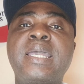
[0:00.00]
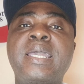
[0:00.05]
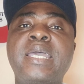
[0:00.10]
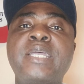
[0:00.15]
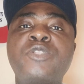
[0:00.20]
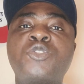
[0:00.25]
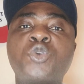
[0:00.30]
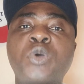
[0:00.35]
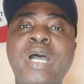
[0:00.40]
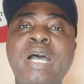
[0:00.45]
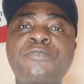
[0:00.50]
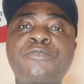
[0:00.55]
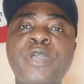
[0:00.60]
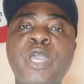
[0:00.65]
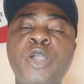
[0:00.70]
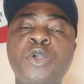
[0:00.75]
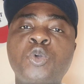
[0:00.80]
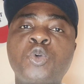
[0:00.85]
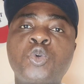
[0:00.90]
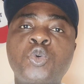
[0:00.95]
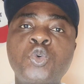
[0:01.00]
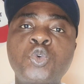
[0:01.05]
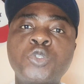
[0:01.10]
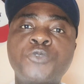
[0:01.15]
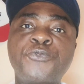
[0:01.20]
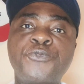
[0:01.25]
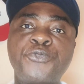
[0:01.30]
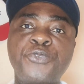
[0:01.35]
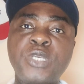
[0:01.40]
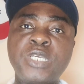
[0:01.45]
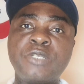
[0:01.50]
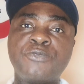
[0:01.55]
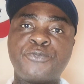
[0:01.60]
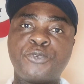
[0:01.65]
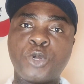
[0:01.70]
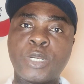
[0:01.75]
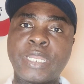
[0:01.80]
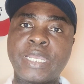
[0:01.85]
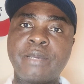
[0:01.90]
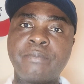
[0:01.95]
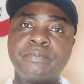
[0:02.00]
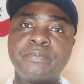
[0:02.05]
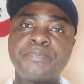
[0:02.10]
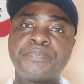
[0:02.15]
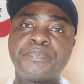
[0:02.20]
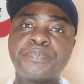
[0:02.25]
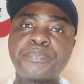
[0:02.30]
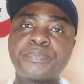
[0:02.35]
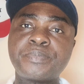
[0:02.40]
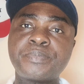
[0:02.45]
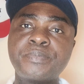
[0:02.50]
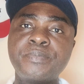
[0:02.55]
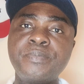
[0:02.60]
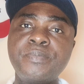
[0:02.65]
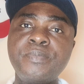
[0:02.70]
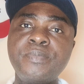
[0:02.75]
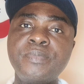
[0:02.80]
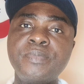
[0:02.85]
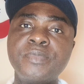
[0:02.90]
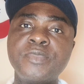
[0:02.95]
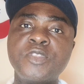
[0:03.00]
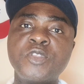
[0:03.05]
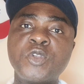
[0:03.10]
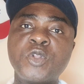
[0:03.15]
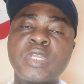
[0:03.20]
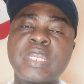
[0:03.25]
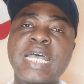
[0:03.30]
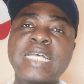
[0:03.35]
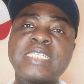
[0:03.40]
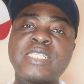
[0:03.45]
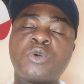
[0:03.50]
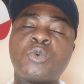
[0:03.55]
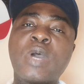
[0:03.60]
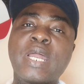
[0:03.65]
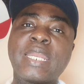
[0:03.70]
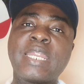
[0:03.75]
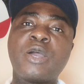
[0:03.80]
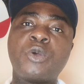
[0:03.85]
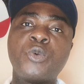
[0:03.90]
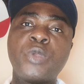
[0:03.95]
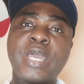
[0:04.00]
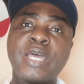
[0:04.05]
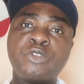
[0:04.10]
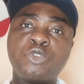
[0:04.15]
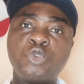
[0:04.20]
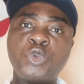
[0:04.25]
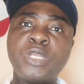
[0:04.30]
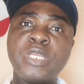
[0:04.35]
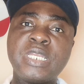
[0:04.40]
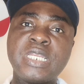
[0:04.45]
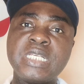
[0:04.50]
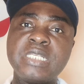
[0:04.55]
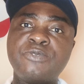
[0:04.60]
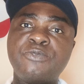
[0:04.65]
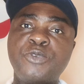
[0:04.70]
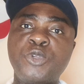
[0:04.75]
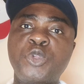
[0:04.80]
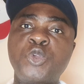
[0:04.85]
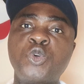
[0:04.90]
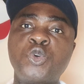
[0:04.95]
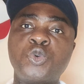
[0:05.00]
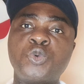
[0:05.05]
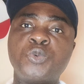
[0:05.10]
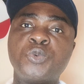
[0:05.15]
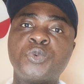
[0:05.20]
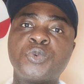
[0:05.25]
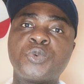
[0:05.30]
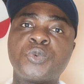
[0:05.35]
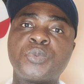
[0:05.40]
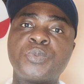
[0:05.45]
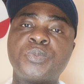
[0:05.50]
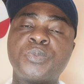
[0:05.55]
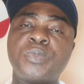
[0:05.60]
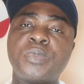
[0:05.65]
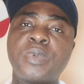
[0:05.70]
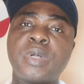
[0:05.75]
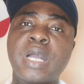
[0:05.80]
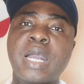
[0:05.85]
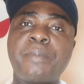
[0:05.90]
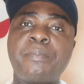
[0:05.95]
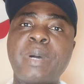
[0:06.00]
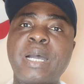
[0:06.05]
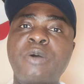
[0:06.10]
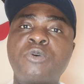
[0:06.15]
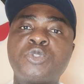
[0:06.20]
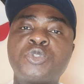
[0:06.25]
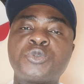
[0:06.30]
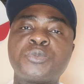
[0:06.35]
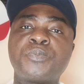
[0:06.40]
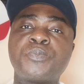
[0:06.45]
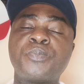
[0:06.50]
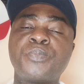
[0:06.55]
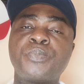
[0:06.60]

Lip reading: And to have a good feed for them, that's the one that we are doing this video about.